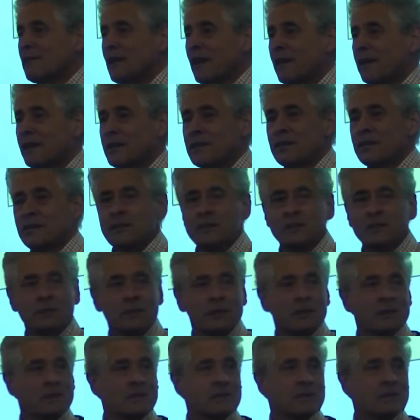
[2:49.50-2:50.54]
flourishes,
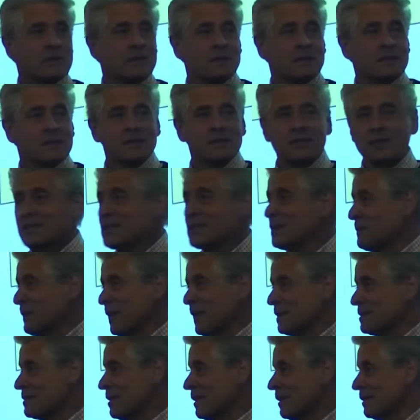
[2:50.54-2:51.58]
because this is just
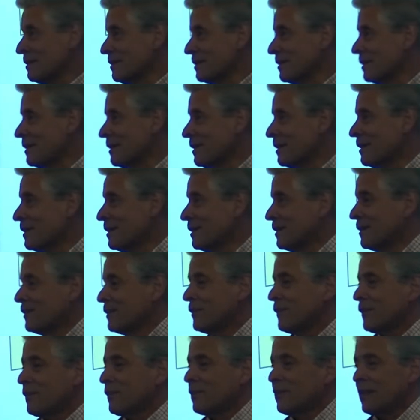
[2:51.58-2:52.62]
amazing
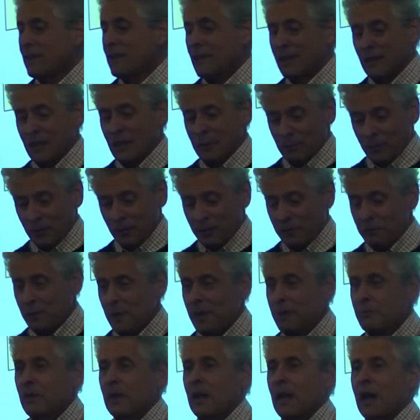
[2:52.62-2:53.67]
to see the number of
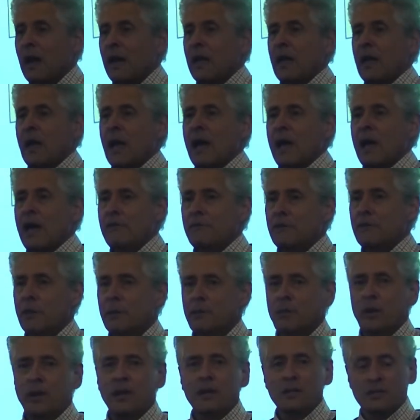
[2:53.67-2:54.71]
people. I have to
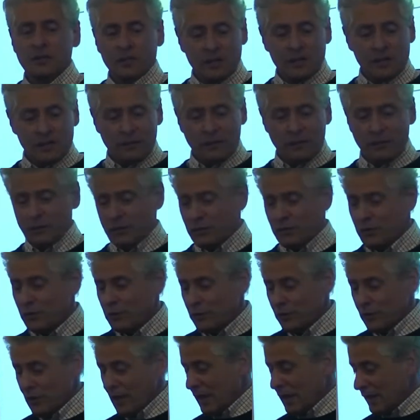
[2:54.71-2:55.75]
apologize for
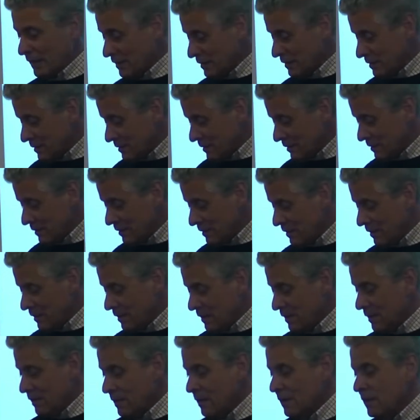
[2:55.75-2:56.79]
2 things.
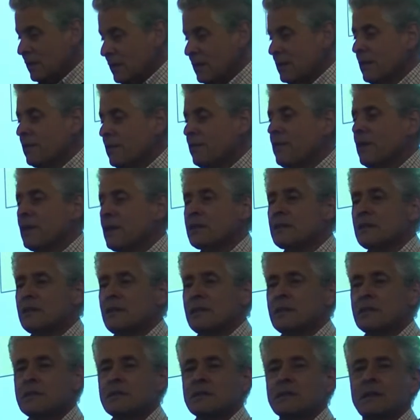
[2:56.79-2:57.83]
The first
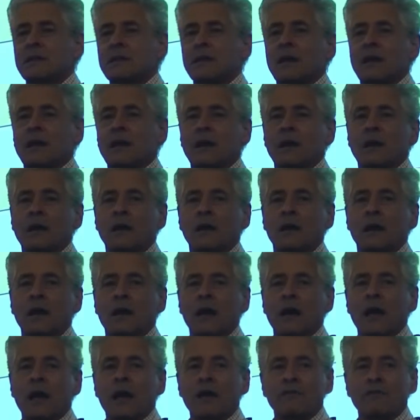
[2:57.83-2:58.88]
is,
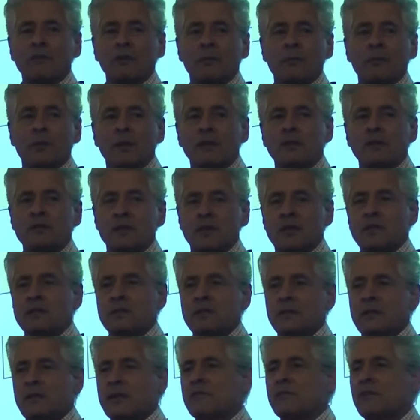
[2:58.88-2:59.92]
I have to
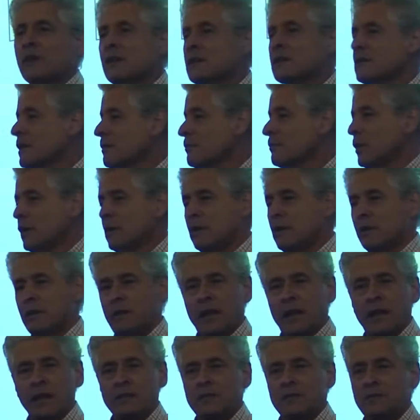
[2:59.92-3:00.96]
apologize in advance. I'm not
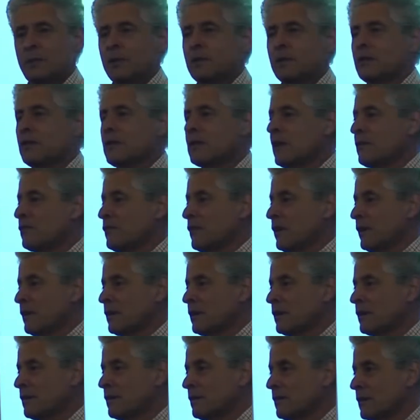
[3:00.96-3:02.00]
an expert on
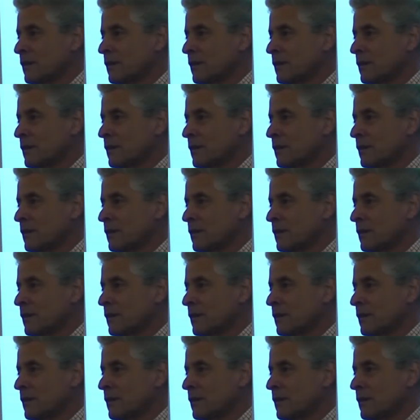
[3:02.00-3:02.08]
Africa.